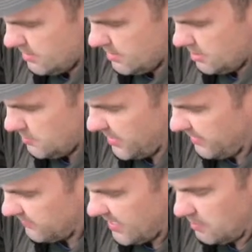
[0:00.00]
And you might
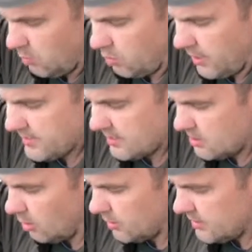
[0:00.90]
have to add more as it
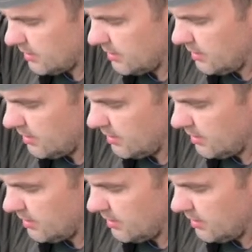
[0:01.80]
soaks in.